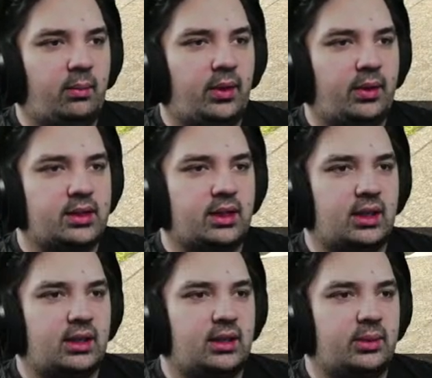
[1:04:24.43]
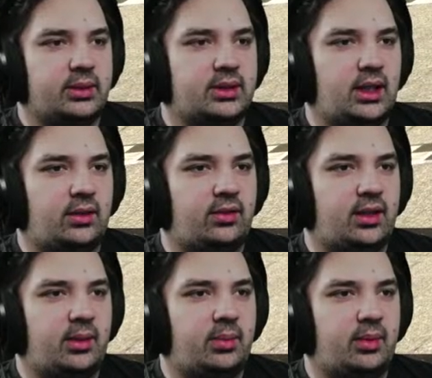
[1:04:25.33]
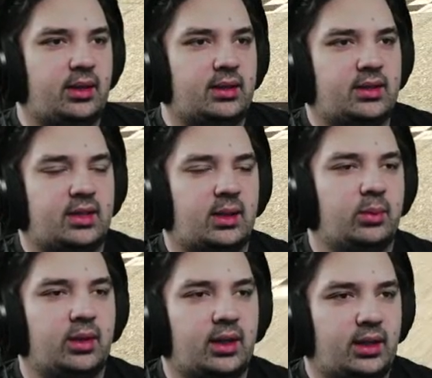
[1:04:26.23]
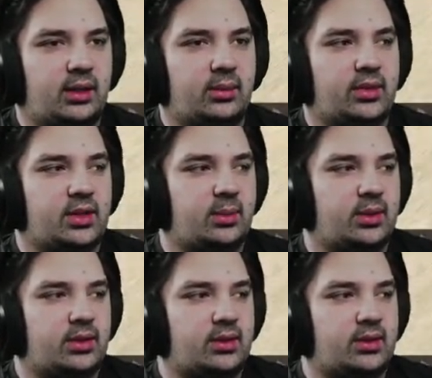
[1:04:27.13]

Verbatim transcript: But there was a, uh, there was definitely a point somewhere here where someone.